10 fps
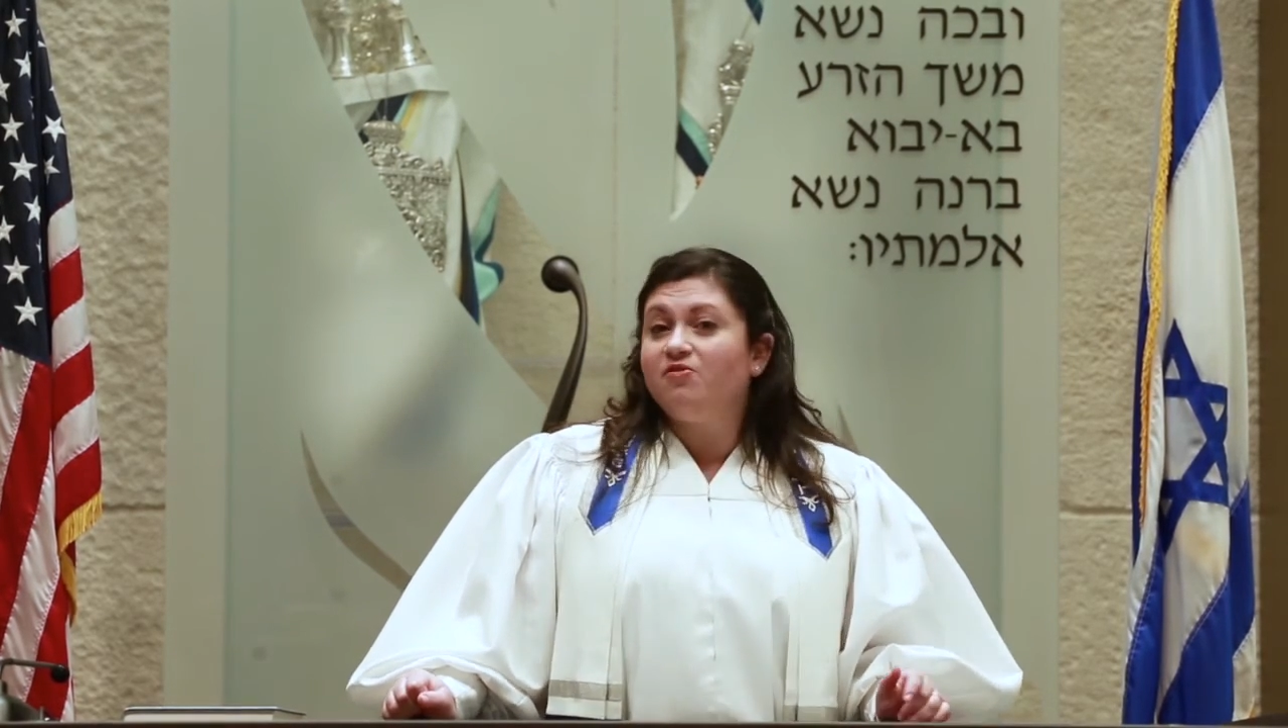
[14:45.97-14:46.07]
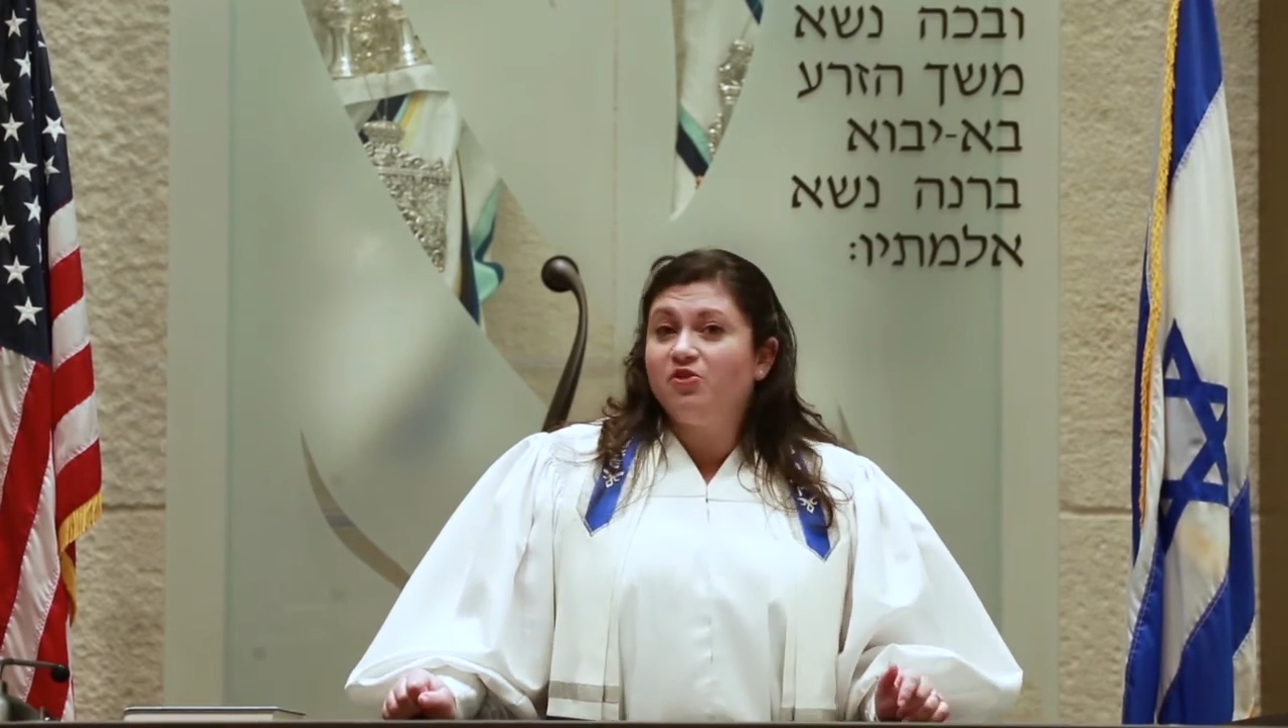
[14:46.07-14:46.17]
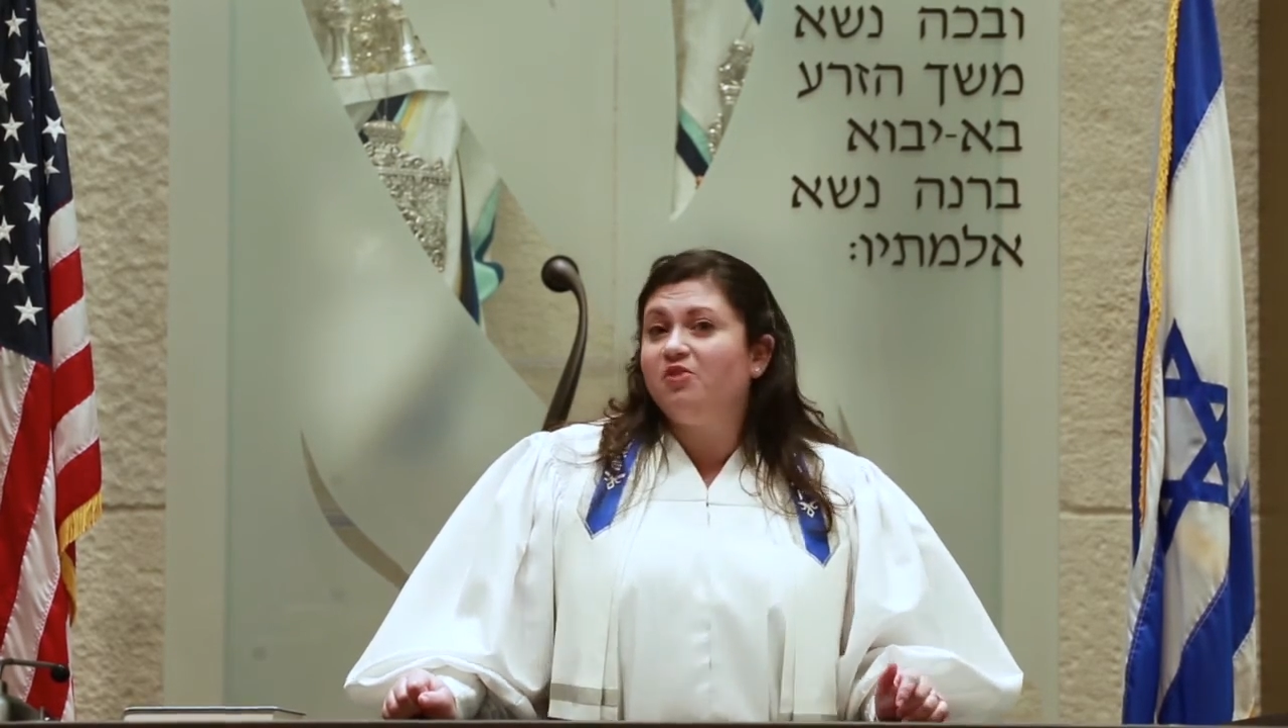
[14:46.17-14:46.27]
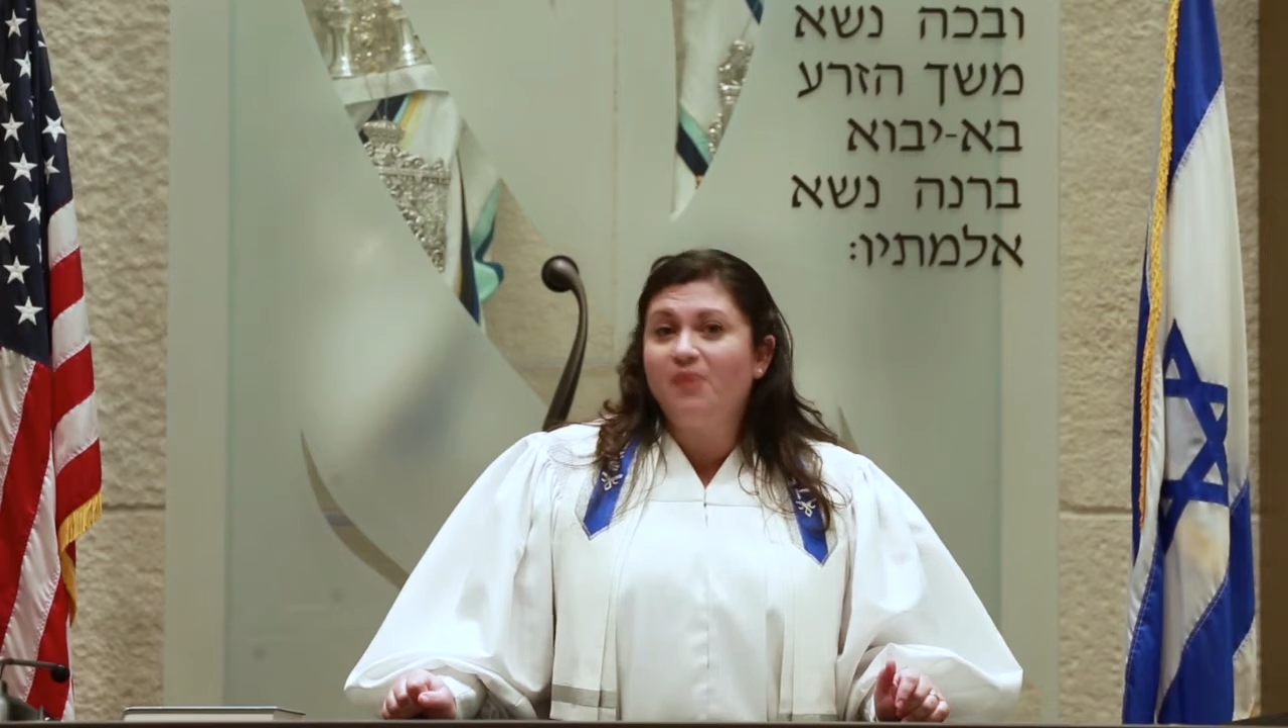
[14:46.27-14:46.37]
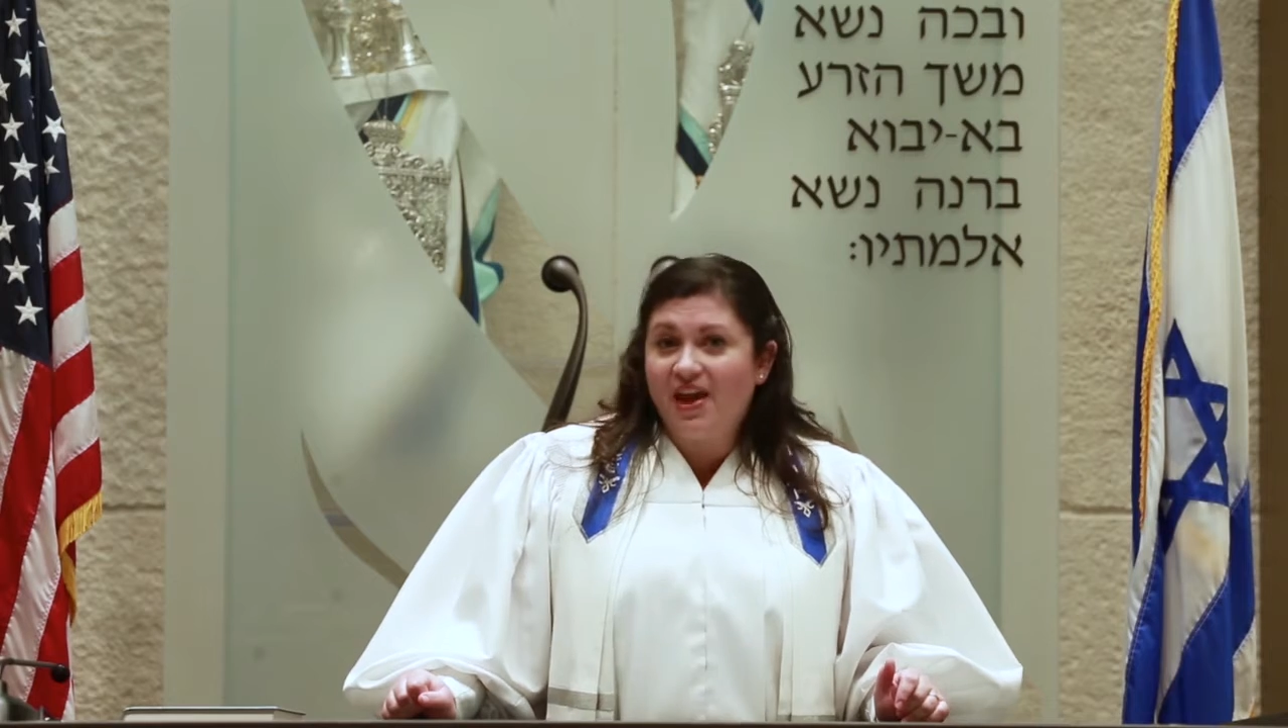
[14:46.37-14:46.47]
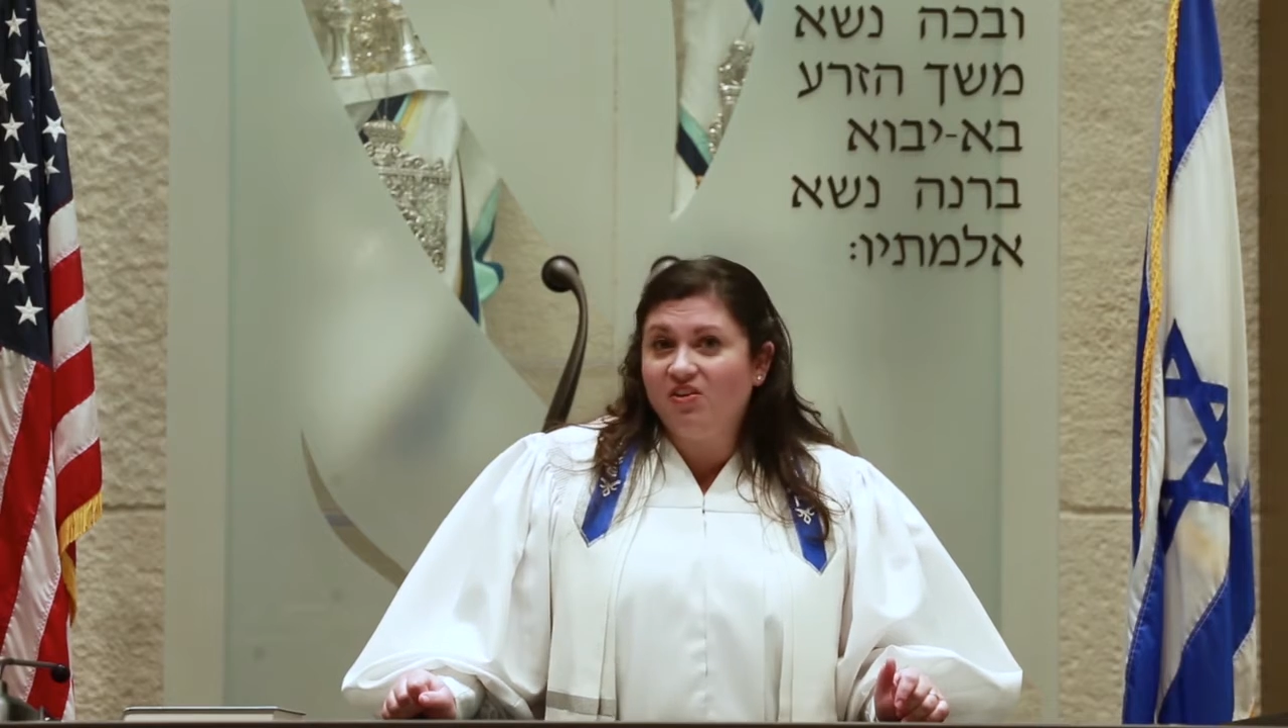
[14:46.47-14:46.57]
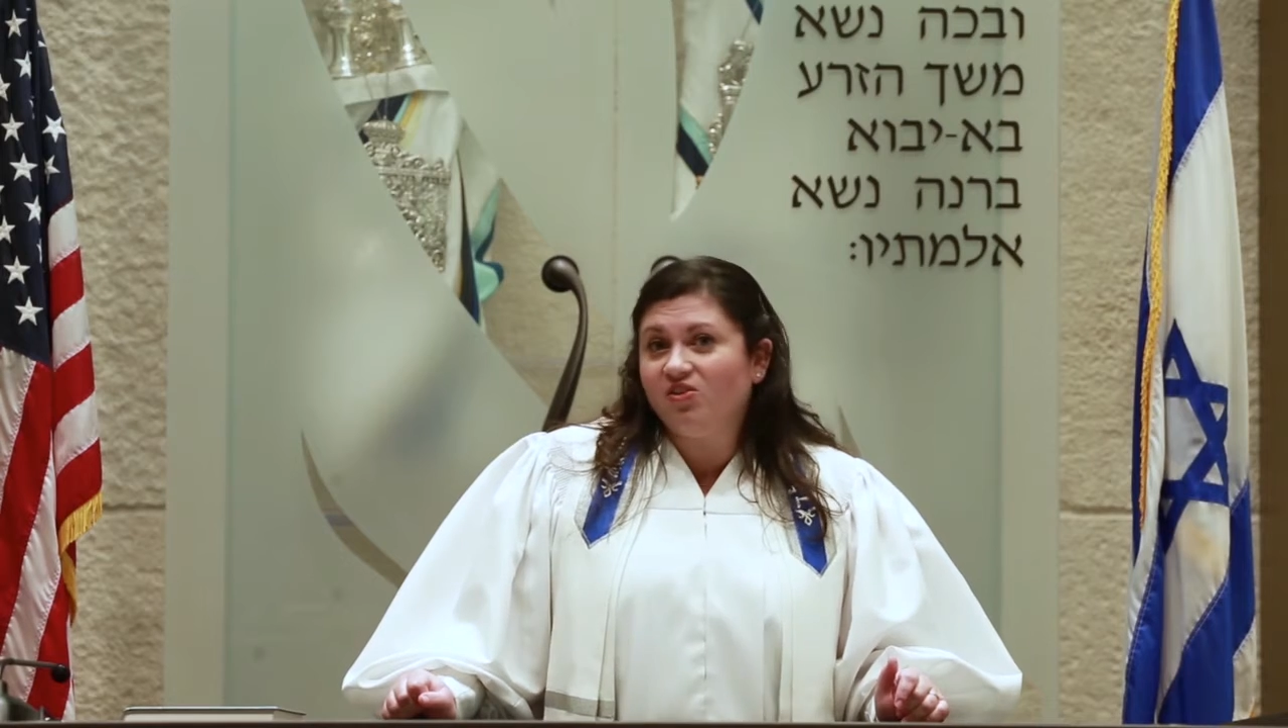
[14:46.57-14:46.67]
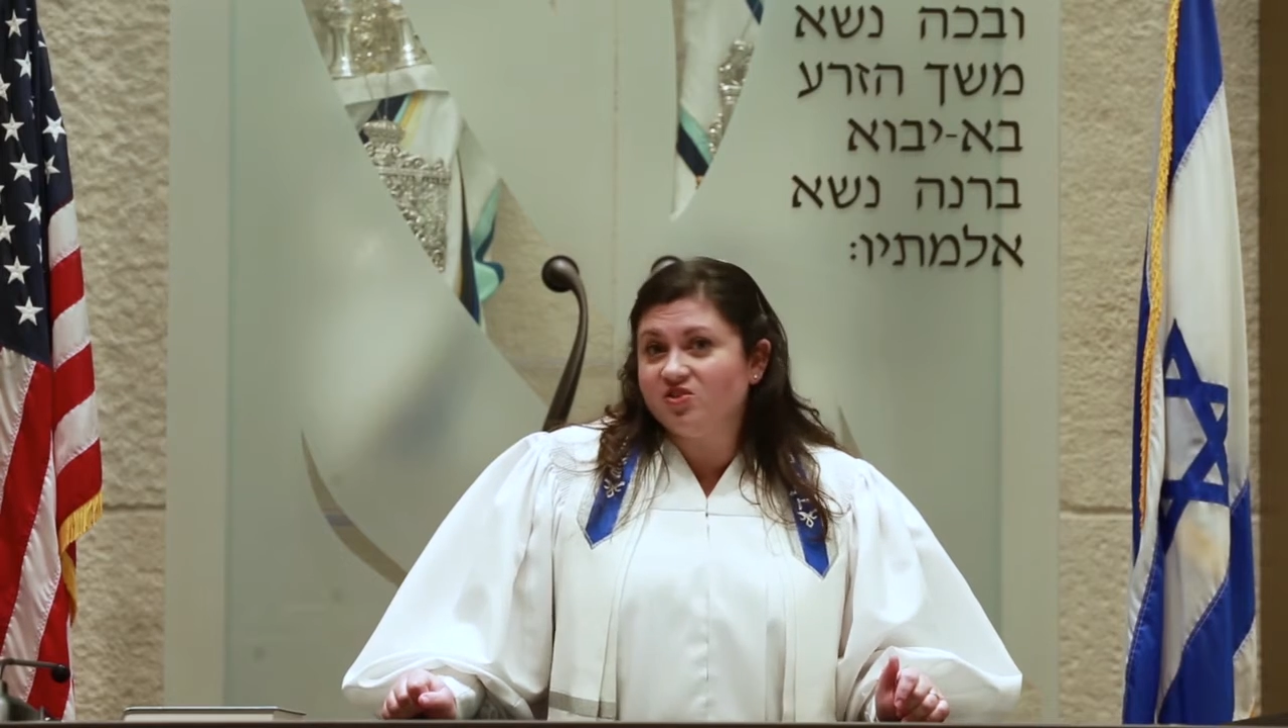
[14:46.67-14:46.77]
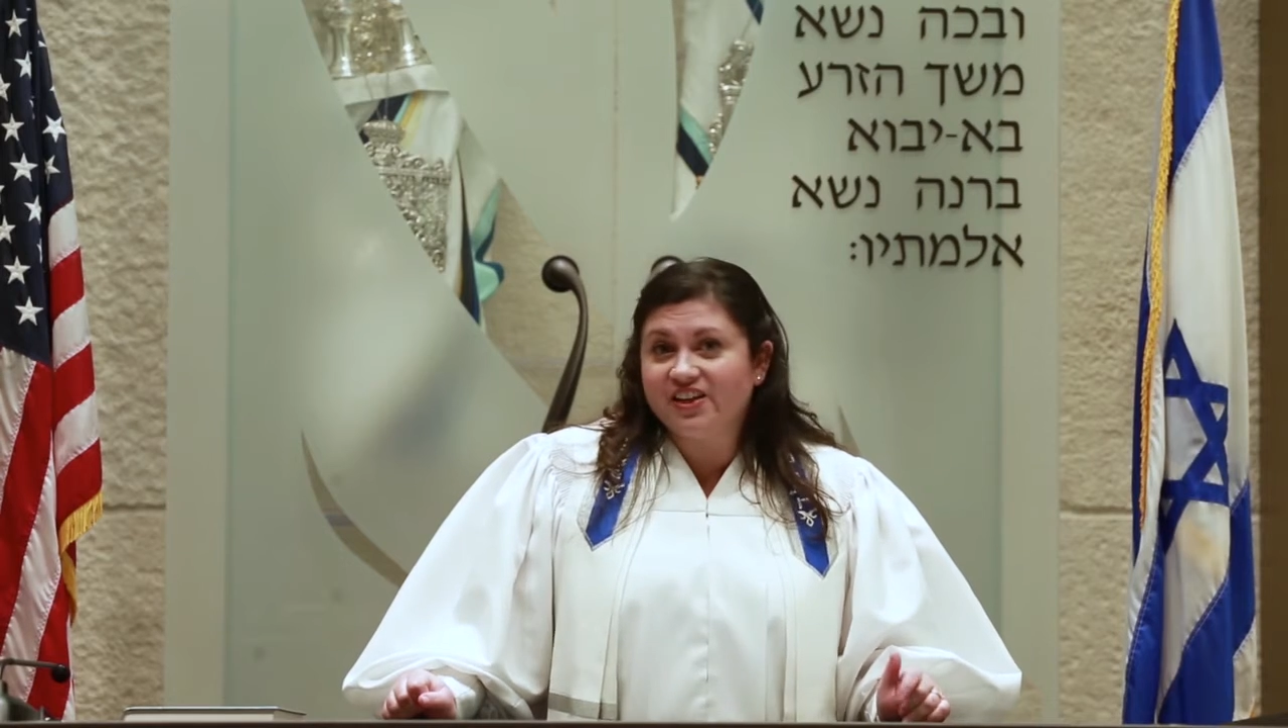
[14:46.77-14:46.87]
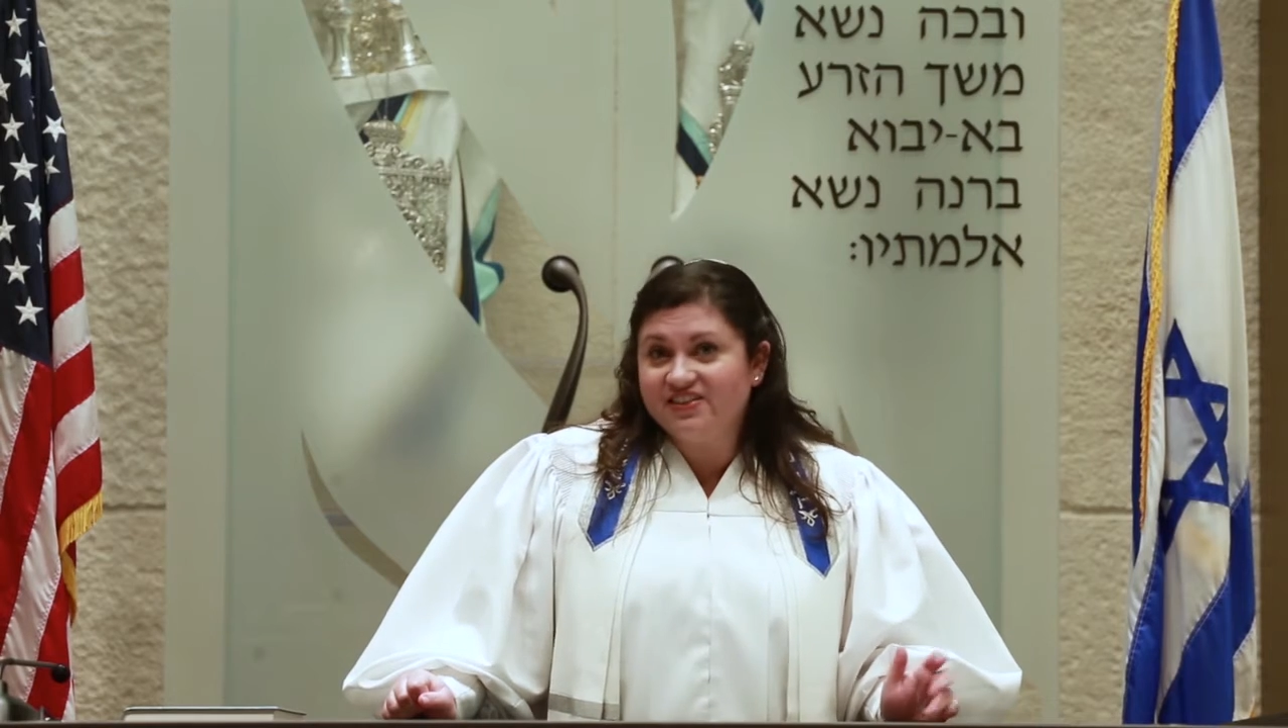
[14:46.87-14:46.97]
of good bagels